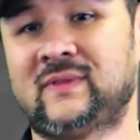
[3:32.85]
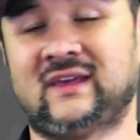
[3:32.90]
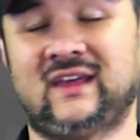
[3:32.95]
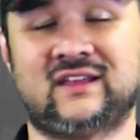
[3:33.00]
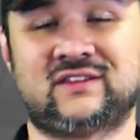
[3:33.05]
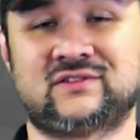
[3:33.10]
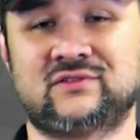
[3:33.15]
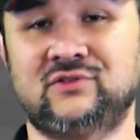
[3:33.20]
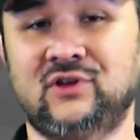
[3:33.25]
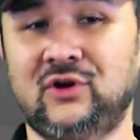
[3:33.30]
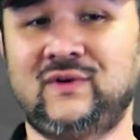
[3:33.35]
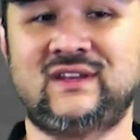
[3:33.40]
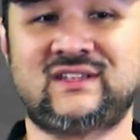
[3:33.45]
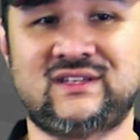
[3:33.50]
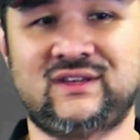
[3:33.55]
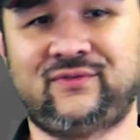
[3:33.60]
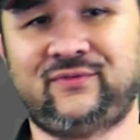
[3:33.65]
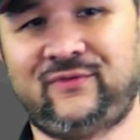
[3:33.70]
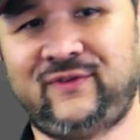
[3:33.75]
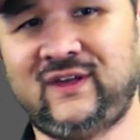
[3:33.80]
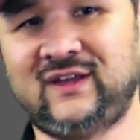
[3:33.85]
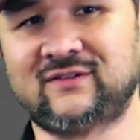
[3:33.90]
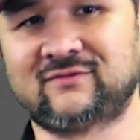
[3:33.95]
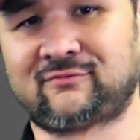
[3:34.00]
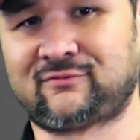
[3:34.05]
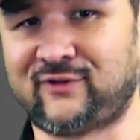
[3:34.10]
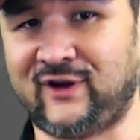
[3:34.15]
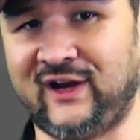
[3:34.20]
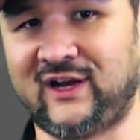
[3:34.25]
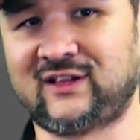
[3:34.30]
It's no easy feat
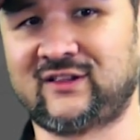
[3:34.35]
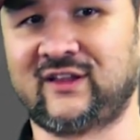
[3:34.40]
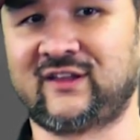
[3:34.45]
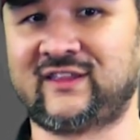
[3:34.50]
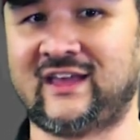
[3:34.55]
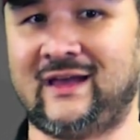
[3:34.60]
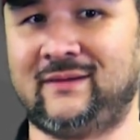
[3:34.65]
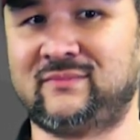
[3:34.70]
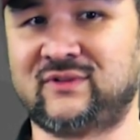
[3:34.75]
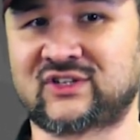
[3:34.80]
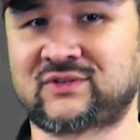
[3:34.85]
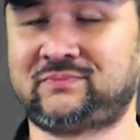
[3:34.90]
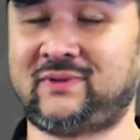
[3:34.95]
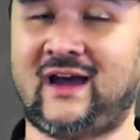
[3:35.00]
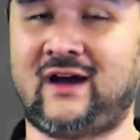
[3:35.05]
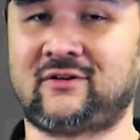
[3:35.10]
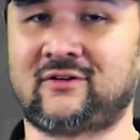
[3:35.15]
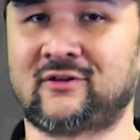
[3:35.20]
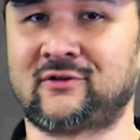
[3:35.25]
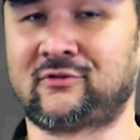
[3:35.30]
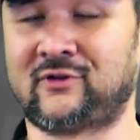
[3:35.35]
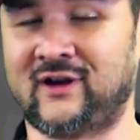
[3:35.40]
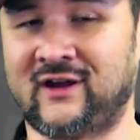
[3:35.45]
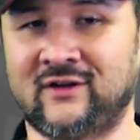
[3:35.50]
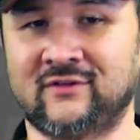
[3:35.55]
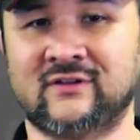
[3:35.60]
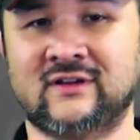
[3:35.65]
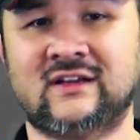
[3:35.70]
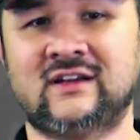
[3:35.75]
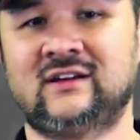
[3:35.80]
wrangling that much power
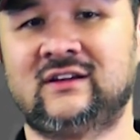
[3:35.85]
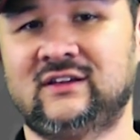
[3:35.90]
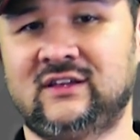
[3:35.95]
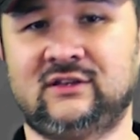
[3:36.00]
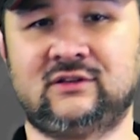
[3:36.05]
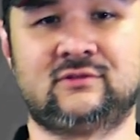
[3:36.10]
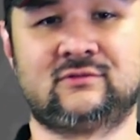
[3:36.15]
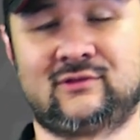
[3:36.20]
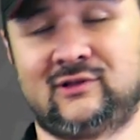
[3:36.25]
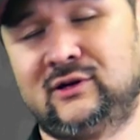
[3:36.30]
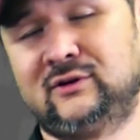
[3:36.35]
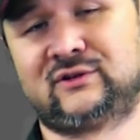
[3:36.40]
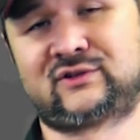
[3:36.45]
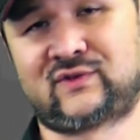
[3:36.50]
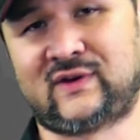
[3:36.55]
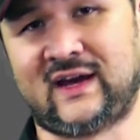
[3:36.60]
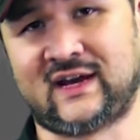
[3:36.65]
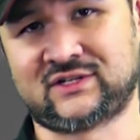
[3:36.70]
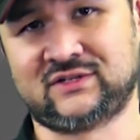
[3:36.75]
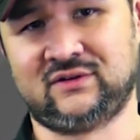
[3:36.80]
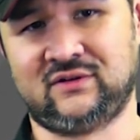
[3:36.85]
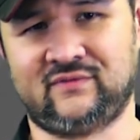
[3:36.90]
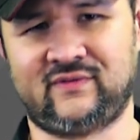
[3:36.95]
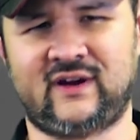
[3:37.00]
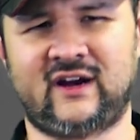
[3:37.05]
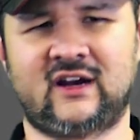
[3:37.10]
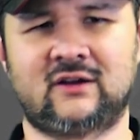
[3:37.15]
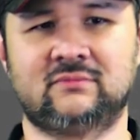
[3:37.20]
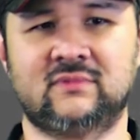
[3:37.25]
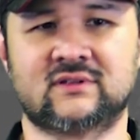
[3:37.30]
around in low traction
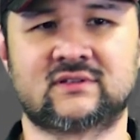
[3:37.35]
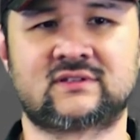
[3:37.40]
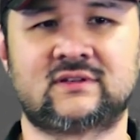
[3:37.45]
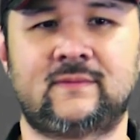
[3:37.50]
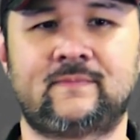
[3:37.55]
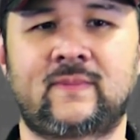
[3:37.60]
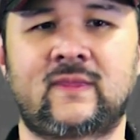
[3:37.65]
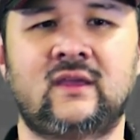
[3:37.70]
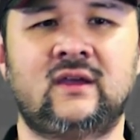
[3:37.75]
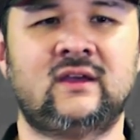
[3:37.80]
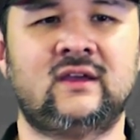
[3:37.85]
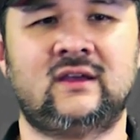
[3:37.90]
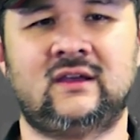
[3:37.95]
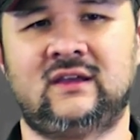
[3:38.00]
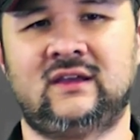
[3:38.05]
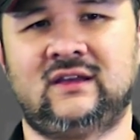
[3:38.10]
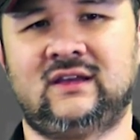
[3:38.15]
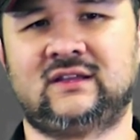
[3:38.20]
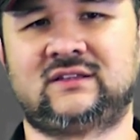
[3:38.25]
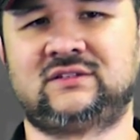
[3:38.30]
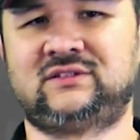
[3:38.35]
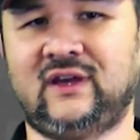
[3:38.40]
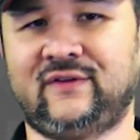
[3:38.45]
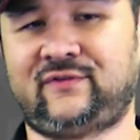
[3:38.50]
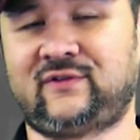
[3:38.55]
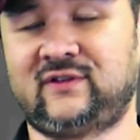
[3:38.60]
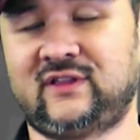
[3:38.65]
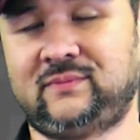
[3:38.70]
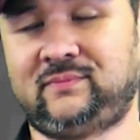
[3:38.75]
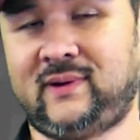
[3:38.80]
environments. It's
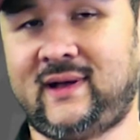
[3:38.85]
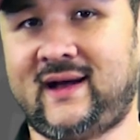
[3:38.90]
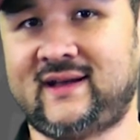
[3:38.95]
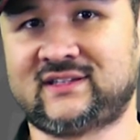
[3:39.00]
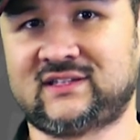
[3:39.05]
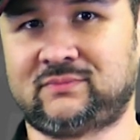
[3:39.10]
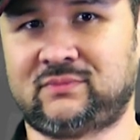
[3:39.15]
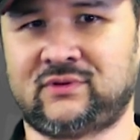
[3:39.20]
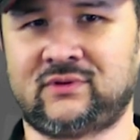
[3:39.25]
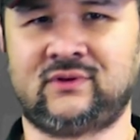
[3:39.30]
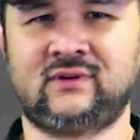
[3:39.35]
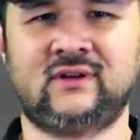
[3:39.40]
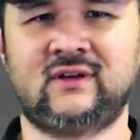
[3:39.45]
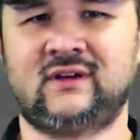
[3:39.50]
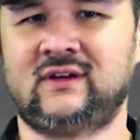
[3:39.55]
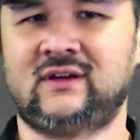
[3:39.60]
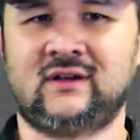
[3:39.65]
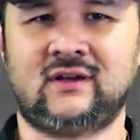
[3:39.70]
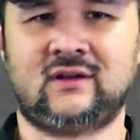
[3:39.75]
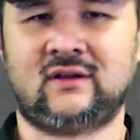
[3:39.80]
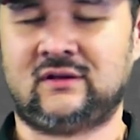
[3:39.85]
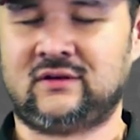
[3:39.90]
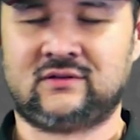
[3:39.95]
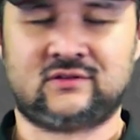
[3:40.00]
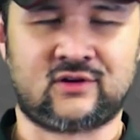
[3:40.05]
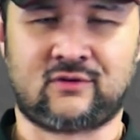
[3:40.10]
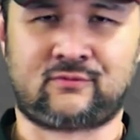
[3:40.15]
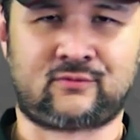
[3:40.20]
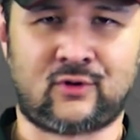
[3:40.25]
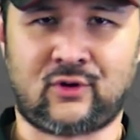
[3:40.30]
definitely possible
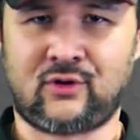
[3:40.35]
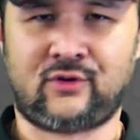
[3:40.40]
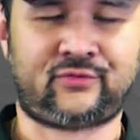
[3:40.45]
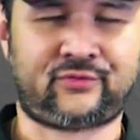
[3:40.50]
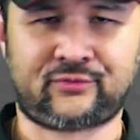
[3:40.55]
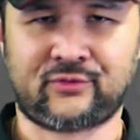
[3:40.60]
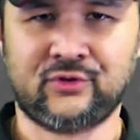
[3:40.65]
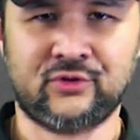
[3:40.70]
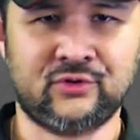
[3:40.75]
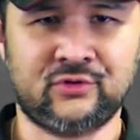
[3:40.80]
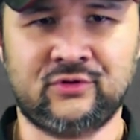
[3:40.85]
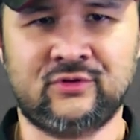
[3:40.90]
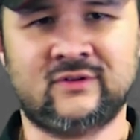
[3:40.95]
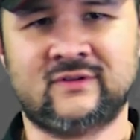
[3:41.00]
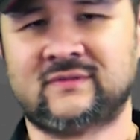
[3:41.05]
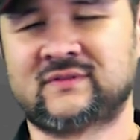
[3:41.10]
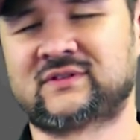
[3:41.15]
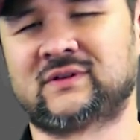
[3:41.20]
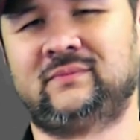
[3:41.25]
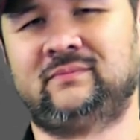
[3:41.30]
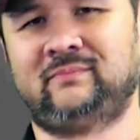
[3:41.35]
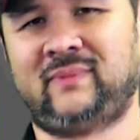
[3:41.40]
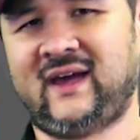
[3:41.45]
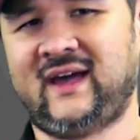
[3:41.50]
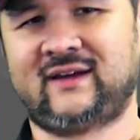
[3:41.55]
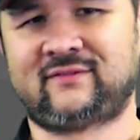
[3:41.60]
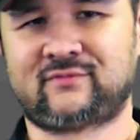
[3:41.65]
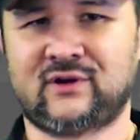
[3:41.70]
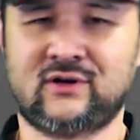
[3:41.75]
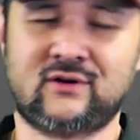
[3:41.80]
to roll through some
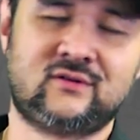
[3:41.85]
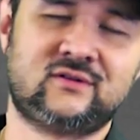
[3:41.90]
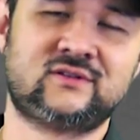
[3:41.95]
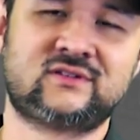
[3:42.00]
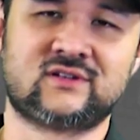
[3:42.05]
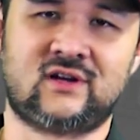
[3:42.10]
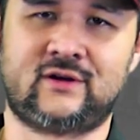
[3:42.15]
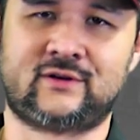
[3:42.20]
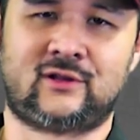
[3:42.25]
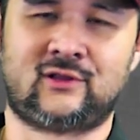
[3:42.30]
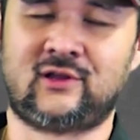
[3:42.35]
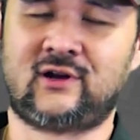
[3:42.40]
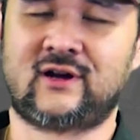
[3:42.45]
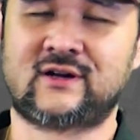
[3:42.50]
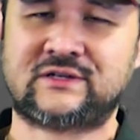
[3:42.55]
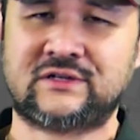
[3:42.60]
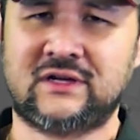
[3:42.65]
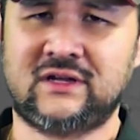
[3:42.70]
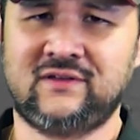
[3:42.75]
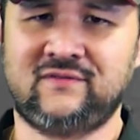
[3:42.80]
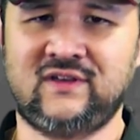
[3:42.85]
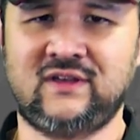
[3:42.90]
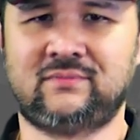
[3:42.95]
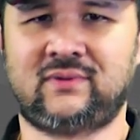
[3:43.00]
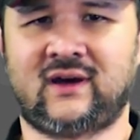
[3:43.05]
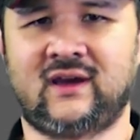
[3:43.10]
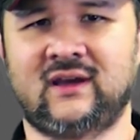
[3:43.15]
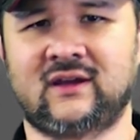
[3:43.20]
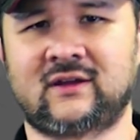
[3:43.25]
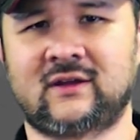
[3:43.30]
bad roads on a large ADV
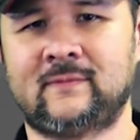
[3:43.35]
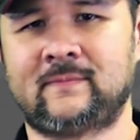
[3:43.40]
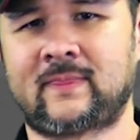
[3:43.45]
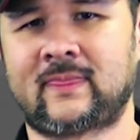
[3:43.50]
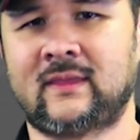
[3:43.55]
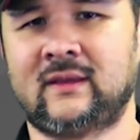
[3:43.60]
bike